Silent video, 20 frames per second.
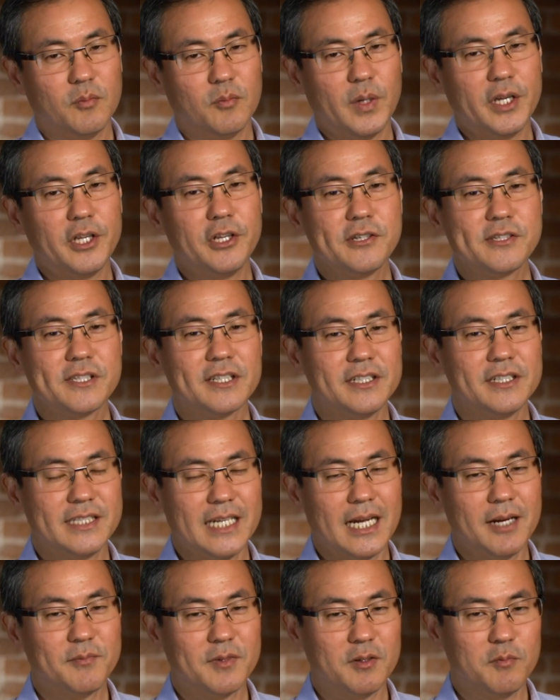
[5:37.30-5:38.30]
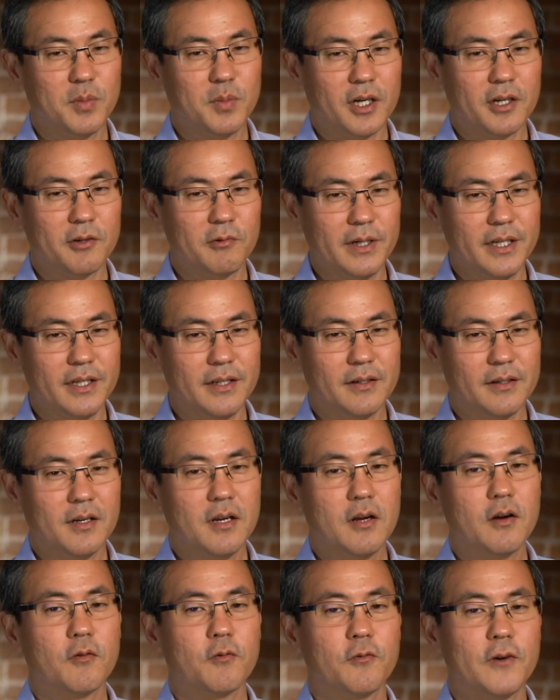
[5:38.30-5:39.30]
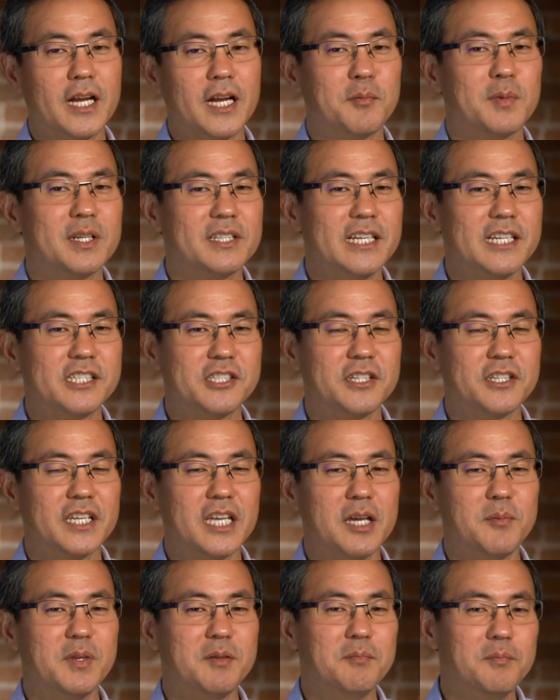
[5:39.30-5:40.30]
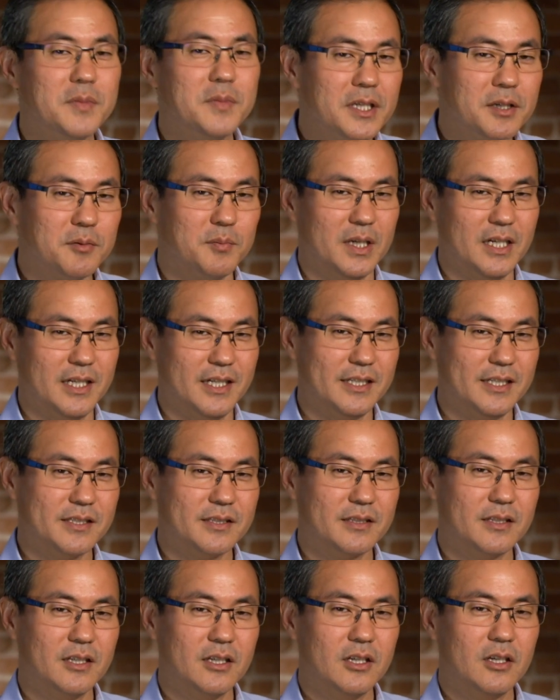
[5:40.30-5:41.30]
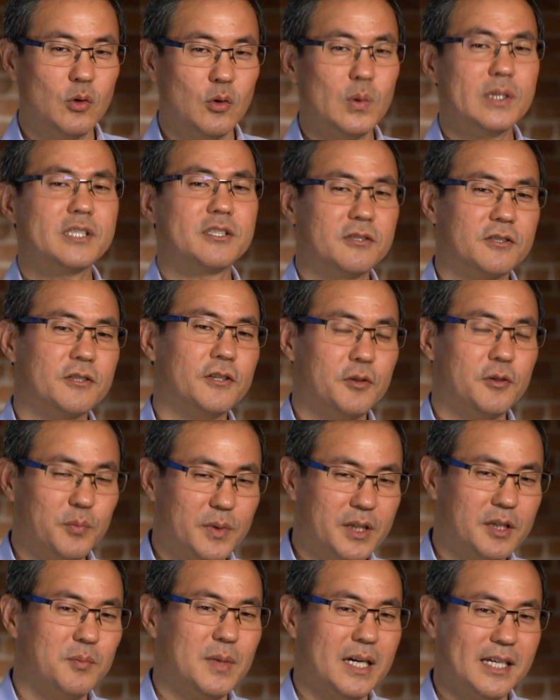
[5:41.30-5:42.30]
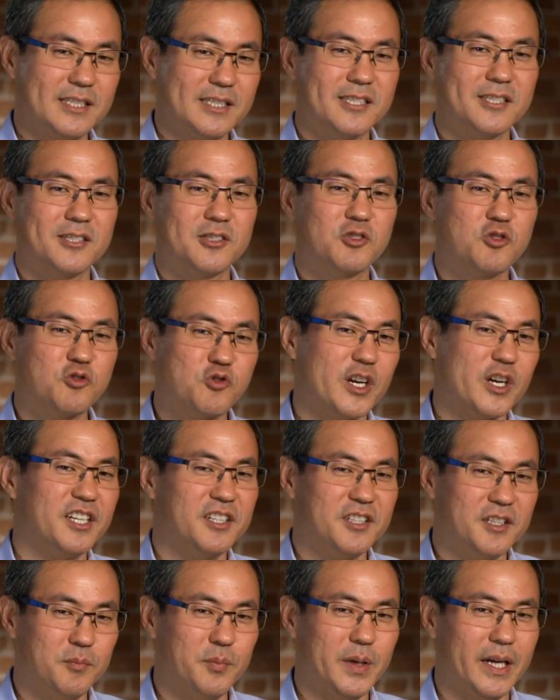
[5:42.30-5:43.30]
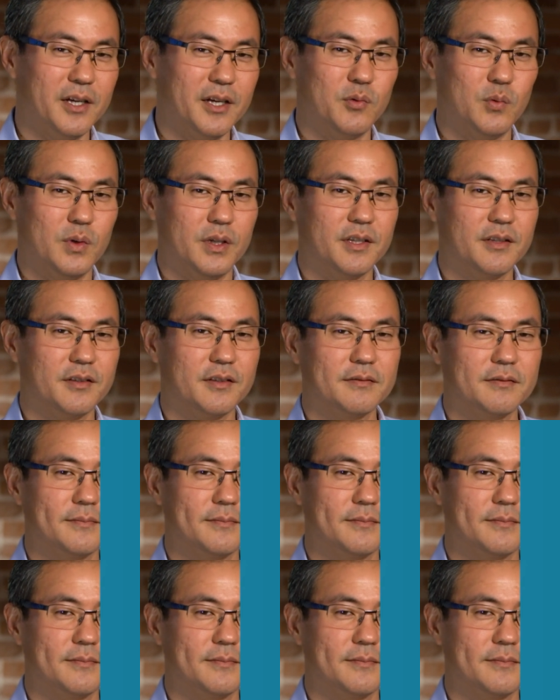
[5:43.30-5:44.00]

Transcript: By using adaptive baud rate, fragmentation can be minimized, which in turn minimizes stranded bandwidth.